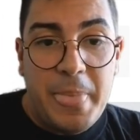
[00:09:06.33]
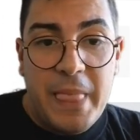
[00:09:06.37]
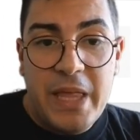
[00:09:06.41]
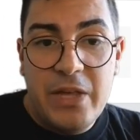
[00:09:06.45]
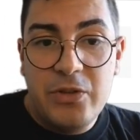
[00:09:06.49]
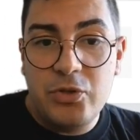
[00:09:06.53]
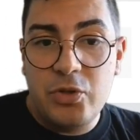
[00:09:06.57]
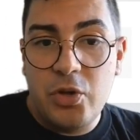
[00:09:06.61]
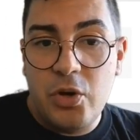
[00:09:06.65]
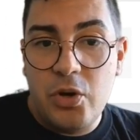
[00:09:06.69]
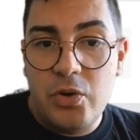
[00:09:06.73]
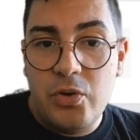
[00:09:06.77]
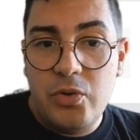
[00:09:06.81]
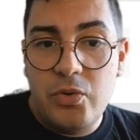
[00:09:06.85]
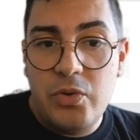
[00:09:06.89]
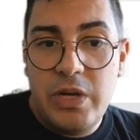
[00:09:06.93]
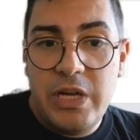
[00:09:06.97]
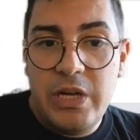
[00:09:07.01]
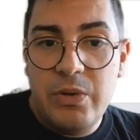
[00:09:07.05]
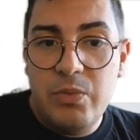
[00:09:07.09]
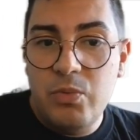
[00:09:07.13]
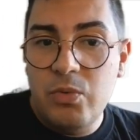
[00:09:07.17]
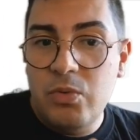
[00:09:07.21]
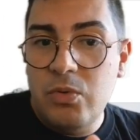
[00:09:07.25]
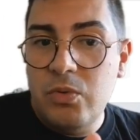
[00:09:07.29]
So
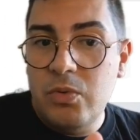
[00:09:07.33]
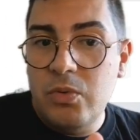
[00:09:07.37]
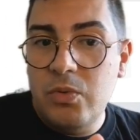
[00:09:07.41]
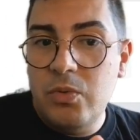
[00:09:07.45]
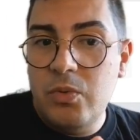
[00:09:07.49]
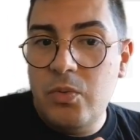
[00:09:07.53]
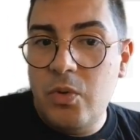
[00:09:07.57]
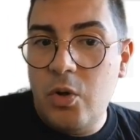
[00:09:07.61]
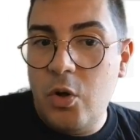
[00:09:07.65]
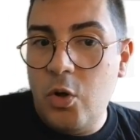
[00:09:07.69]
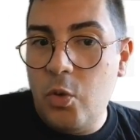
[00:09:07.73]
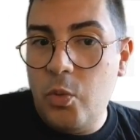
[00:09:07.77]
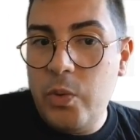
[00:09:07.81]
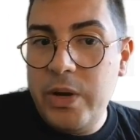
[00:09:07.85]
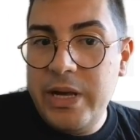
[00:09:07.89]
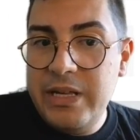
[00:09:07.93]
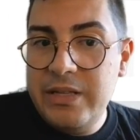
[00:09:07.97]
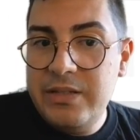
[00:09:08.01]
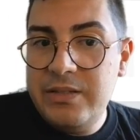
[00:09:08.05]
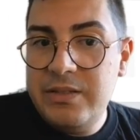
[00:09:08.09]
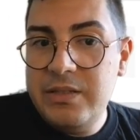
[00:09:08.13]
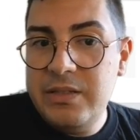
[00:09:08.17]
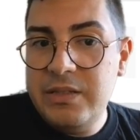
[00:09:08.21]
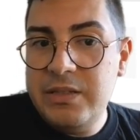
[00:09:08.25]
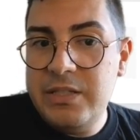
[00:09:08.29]
it will
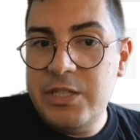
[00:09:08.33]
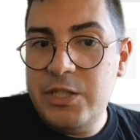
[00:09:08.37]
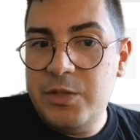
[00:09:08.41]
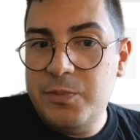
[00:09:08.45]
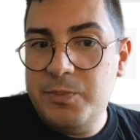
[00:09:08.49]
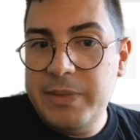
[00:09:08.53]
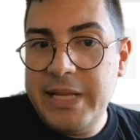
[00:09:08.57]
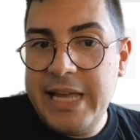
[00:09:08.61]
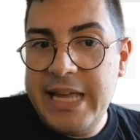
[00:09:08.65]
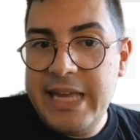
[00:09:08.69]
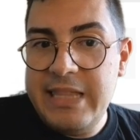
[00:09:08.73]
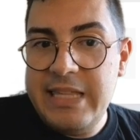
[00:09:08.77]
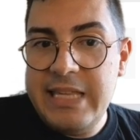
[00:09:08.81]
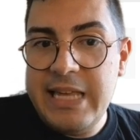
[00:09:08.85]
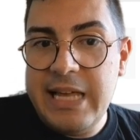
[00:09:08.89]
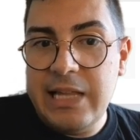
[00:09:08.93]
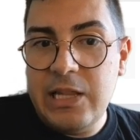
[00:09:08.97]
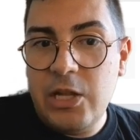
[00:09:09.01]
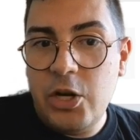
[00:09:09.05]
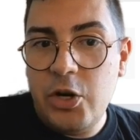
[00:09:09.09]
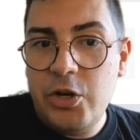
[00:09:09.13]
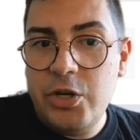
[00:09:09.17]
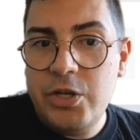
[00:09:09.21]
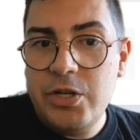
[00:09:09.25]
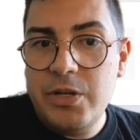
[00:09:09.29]
always display the
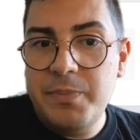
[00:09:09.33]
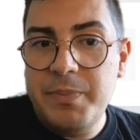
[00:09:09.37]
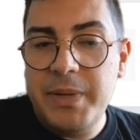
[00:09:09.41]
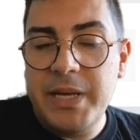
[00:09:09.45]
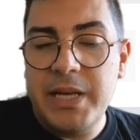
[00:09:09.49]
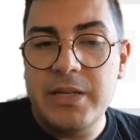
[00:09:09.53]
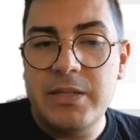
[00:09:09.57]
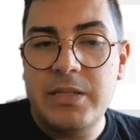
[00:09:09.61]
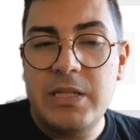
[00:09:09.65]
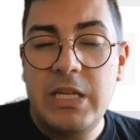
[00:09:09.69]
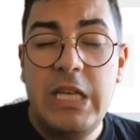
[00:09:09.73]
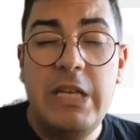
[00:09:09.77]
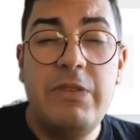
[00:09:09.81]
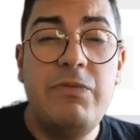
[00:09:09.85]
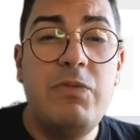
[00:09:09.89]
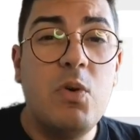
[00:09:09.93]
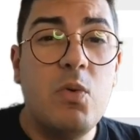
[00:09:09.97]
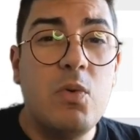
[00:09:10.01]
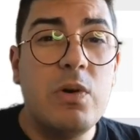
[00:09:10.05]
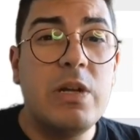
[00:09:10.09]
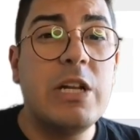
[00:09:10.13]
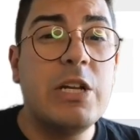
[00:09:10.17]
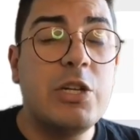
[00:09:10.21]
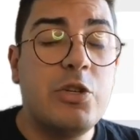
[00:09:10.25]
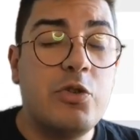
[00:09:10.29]
alert, because if you
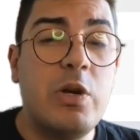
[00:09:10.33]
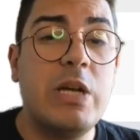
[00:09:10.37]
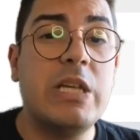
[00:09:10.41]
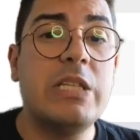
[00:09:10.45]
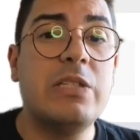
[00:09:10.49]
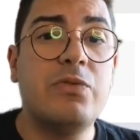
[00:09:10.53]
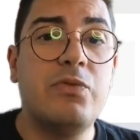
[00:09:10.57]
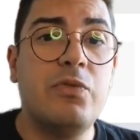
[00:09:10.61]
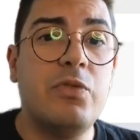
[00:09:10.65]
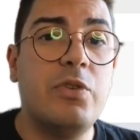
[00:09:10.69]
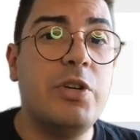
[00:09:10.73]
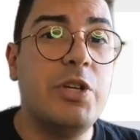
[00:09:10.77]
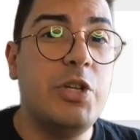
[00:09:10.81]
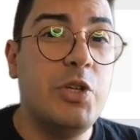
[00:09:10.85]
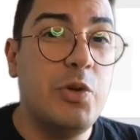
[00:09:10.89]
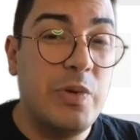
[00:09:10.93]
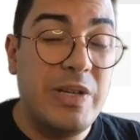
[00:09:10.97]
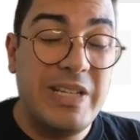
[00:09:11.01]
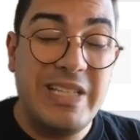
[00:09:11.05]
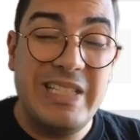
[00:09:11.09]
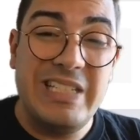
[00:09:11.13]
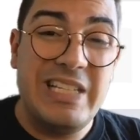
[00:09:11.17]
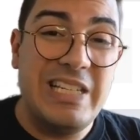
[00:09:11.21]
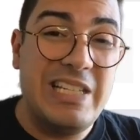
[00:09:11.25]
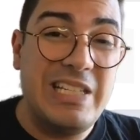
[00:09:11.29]
want to transfer
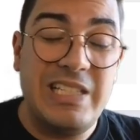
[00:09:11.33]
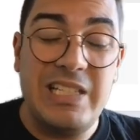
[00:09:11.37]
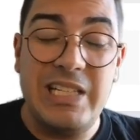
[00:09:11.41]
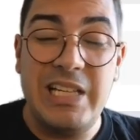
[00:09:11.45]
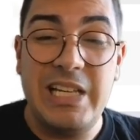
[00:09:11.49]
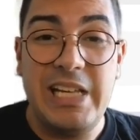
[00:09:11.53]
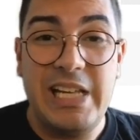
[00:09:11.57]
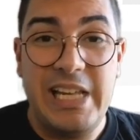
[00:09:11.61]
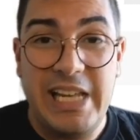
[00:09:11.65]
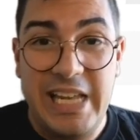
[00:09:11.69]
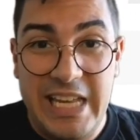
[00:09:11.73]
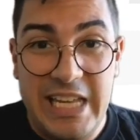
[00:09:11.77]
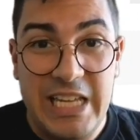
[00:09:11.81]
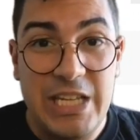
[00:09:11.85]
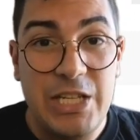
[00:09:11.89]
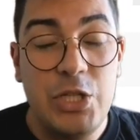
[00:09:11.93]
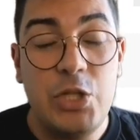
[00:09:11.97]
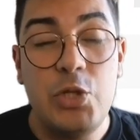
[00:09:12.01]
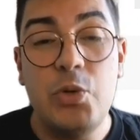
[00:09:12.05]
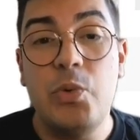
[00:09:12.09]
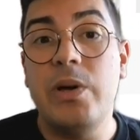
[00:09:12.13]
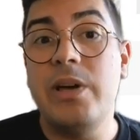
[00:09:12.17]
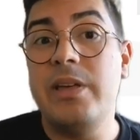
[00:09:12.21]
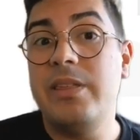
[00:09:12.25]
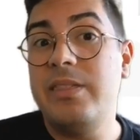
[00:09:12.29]
USDC
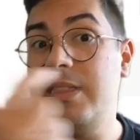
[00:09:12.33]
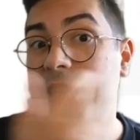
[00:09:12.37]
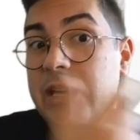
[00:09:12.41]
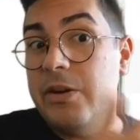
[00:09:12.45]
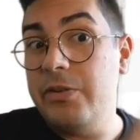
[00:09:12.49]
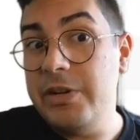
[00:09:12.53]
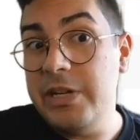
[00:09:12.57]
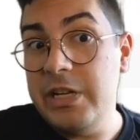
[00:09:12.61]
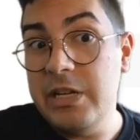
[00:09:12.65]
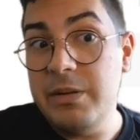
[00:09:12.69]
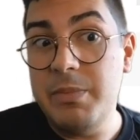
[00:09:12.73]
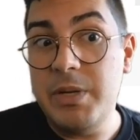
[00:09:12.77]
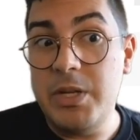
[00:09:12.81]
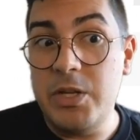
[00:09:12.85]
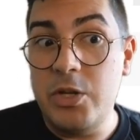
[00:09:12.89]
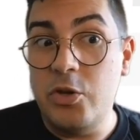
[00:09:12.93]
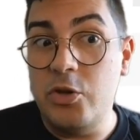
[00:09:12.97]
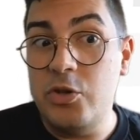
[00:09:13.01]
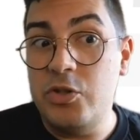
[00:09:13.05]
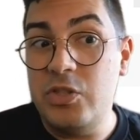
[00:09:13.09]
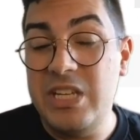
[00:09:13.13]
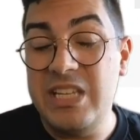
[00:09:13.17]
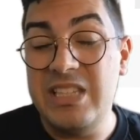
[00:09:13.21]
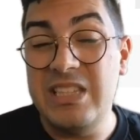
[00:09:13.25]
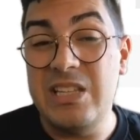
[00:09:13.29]
into Ethereum
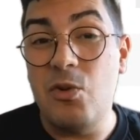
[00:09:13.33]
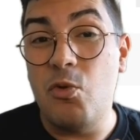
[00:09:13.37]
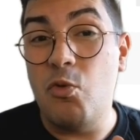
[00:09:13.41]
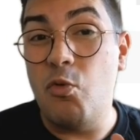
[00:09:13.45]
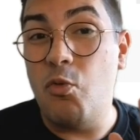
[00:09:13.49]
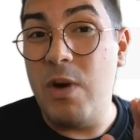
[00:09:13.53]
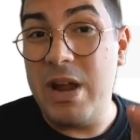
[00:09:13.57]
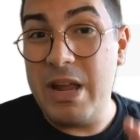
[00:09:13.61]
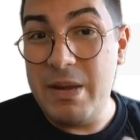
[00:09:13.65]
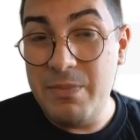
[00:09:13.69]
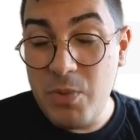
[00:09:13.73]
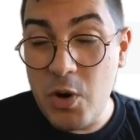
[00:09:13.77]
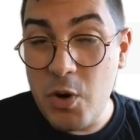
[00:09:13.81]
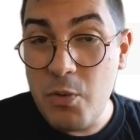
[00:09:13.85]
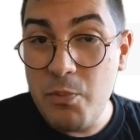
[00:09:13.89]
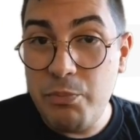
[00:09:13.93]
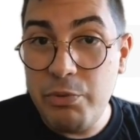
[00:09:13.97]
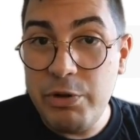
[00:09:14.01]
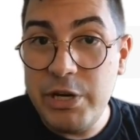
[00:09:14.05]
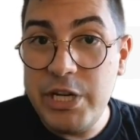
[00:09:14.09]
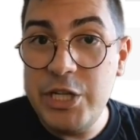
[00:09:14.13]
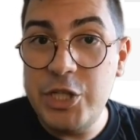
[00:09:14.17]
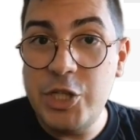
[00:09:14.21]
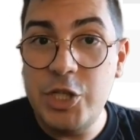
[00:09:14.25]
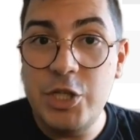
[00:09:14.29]
using the Rainbow
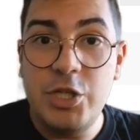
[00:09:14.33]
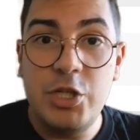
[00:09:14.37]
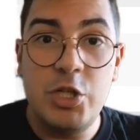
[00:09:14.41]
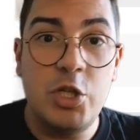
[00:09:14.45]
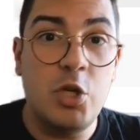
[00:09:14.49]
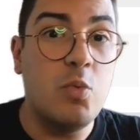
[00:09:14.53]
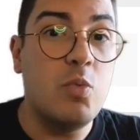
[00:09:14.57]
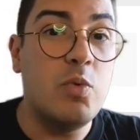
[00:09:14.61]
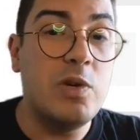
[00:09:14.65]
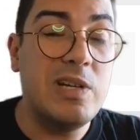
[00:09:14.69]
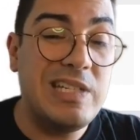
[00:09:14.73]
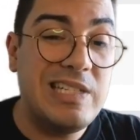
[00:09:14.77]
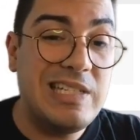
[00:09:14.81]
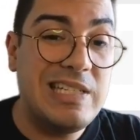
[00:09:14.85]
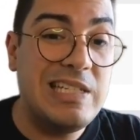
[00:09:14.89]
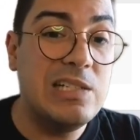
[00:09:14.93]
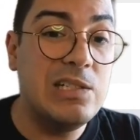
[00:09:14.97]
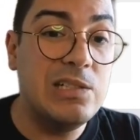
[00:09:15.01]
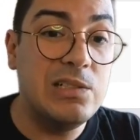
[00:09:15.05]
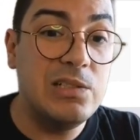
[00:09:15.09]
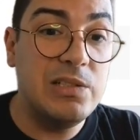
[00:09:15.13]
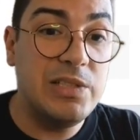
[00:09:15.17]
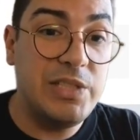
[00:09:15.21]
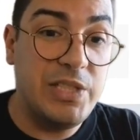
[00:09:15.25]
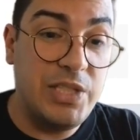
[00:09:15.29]
Bridge, you would
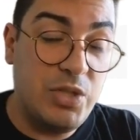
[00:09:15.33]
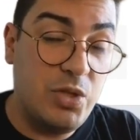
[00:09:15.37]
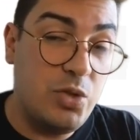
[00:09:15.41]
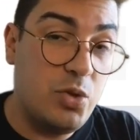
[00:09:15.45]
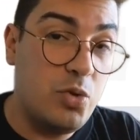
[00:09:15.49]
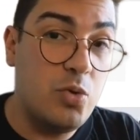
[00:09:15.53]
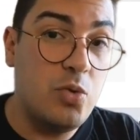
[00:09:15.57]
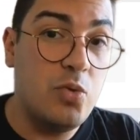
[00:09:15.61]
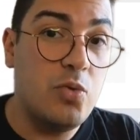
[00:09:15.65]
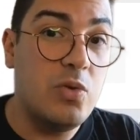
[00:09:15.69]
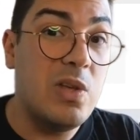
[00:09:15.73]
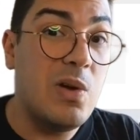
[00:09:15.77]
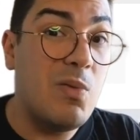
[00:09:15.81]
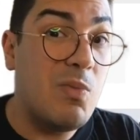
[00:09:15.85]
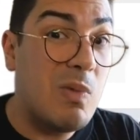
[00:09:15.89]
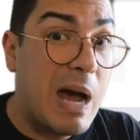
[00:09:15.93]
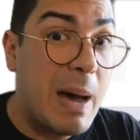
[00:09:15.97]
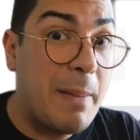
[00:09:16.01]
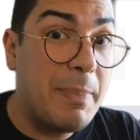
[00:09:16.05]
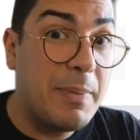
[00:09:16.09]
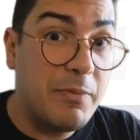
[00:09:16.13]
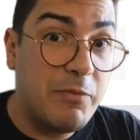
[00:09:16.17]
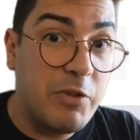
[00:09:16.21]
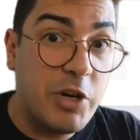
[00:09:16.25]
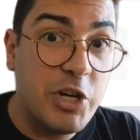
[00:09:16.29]
still do the
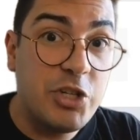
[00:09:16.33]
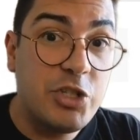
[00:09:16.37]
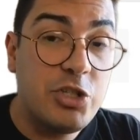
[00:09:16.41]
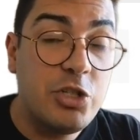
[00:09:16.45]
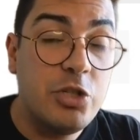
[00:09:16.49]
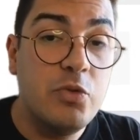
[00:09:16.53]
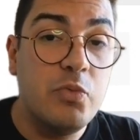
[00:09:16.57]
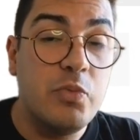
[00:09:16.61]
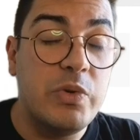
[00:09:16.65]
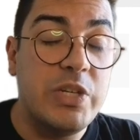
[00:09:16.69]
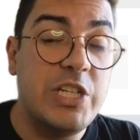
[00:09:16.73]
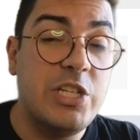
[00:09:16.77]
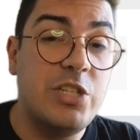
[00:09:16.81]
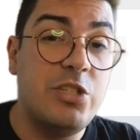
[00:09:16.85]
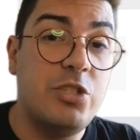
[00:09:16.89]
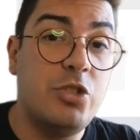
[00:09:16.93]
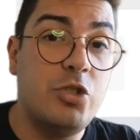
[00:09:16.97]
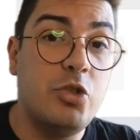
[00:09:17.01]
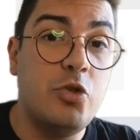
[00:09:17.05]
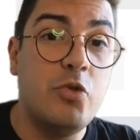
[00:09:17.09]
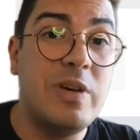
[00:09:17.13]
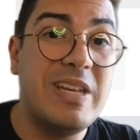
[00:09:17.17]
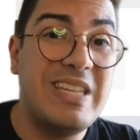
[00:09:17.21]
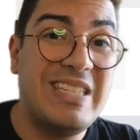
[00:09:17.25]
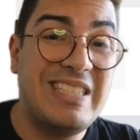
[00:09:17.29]
wrapped version, which is
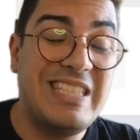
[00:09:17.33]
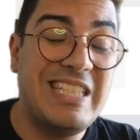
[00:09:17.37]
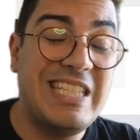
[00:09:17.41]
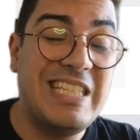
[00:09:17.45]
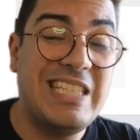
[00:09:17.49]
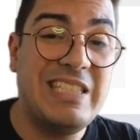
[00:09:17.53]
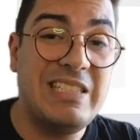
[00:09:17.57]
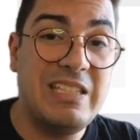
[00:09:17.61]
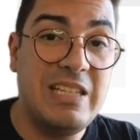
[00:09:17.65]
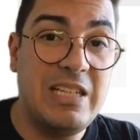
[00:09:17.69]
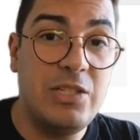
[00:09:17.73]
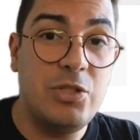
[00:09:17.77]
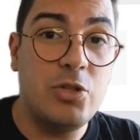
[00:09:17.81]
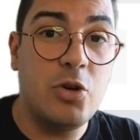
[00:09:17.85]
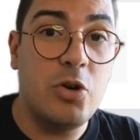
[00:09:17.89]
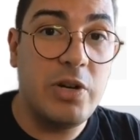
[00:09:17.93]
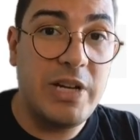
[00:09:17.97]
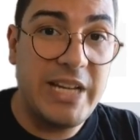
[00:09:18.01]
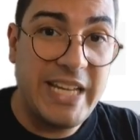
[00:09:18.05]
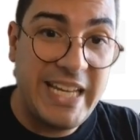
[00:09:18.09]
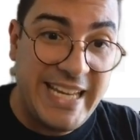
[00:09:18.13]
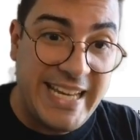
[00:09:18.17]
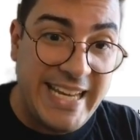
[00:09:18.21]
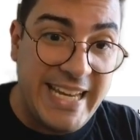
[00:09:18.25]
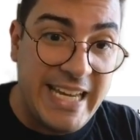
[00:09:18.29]

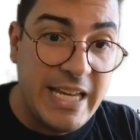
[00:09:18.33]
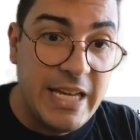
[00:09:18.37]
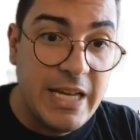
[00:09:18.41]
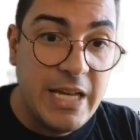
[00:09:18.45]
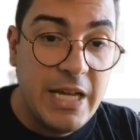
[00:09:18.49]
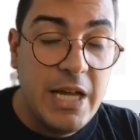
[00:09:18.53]
USDC.E.